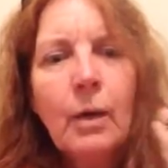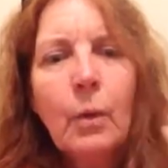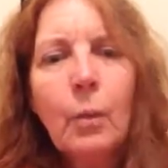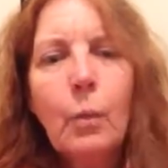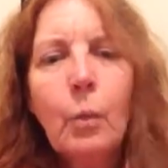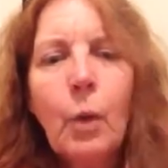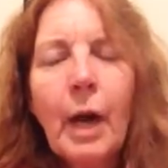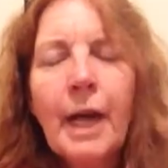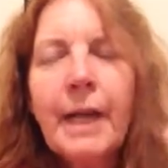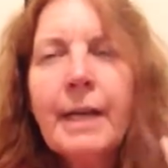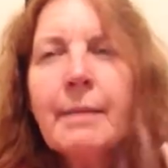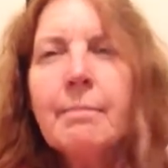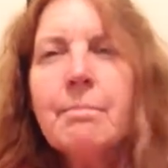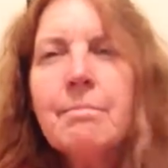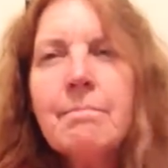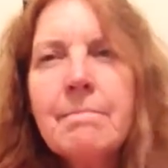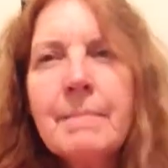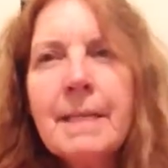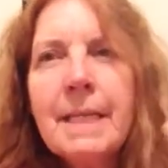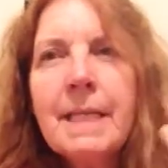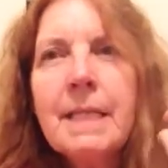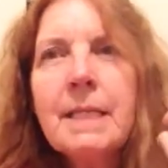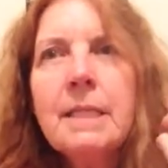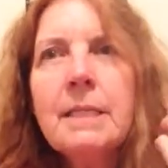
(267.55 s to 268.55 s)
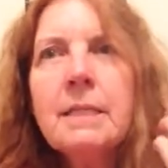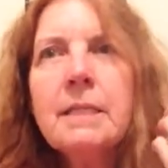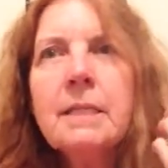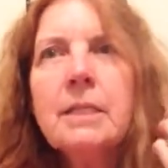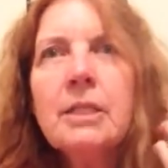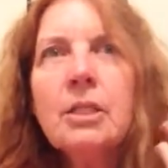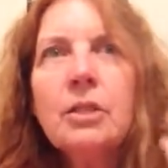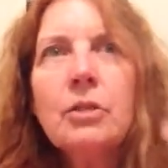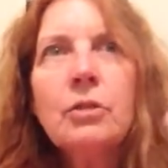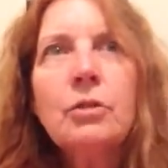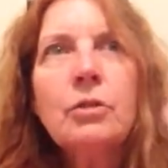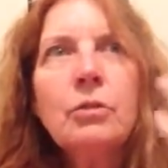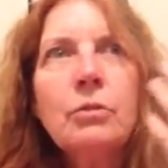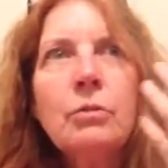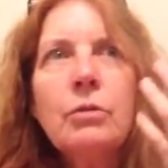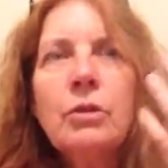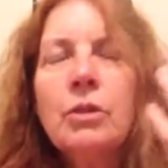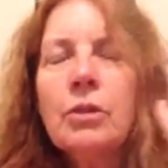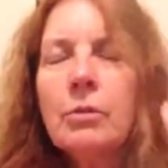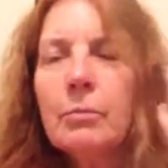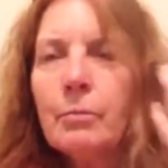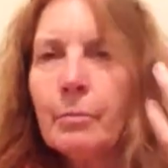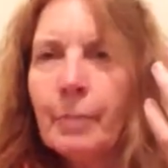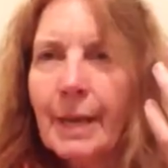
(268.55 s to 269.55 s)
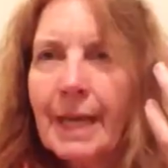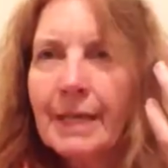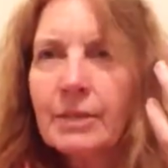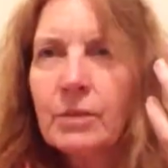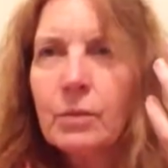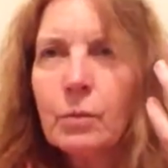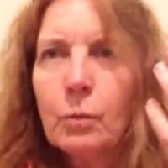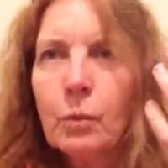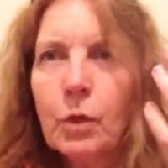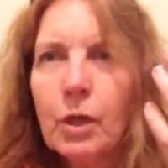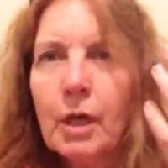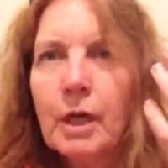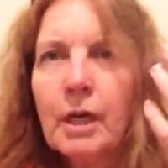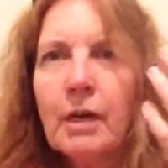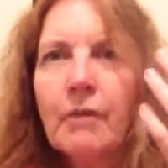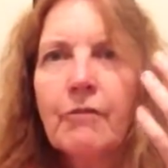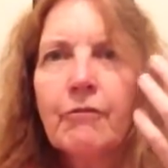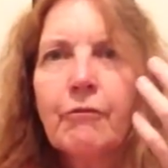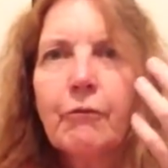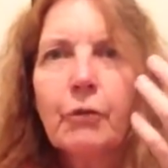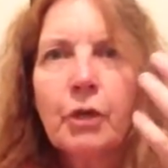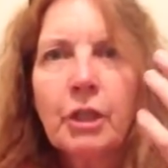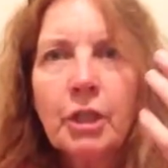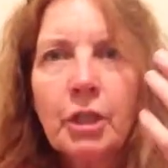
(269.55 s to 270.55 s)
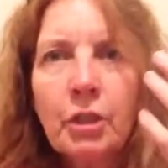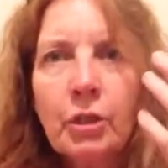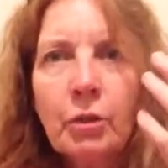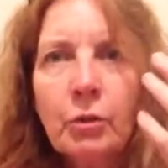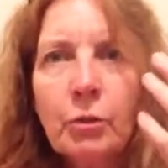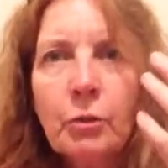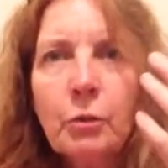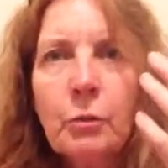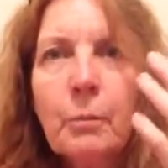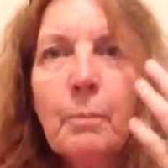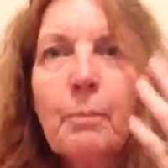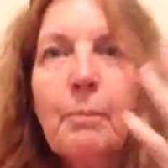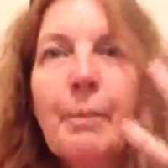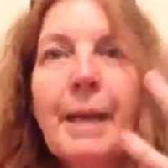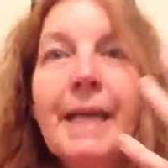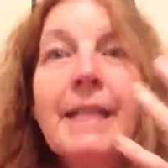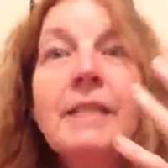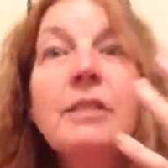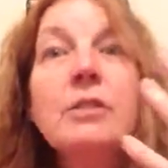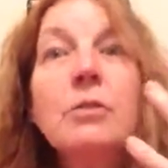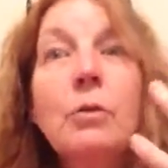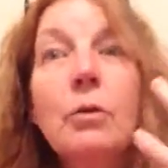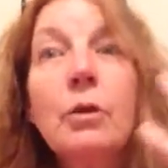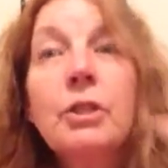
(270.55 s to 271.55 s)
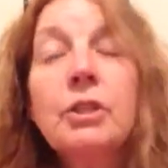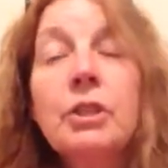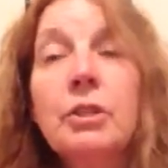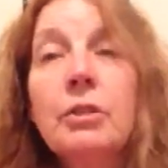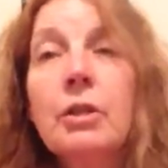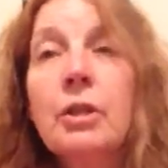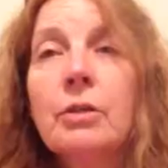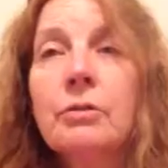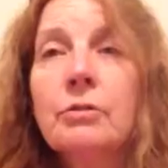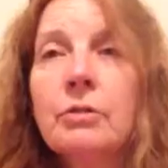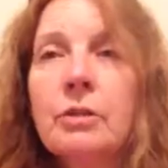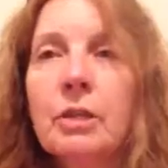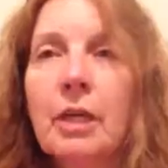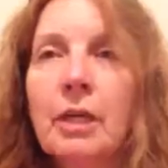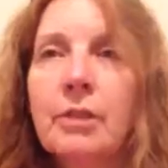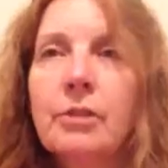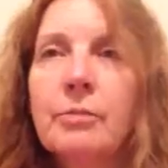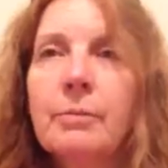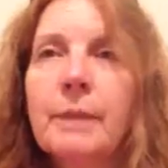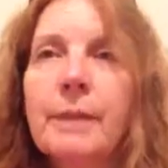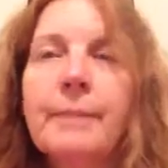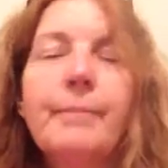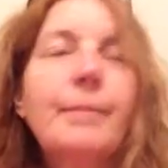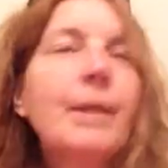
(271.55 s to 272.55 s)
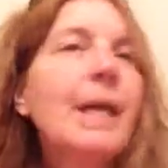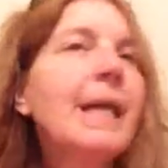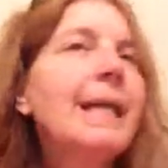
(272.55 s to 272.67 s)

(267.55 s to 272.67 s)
what it means to do your best work for you based on your own judgment.